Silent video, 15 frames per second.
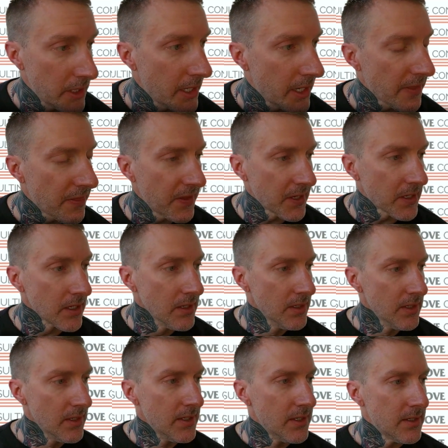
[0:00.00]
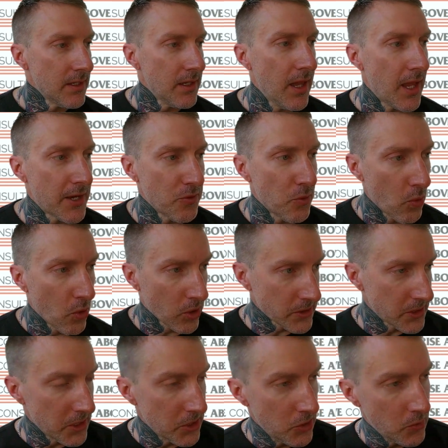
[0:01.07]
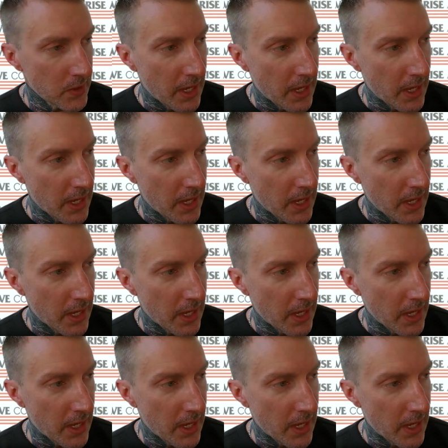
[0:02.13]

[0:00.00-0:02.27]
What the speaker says: And I think a lot of the work that you and